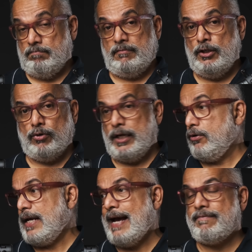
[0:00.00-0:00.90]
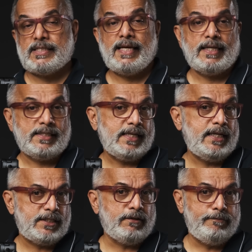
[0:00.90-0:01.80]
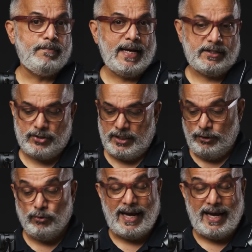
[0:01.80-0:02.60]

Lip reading: you cannot have a second set of battery. You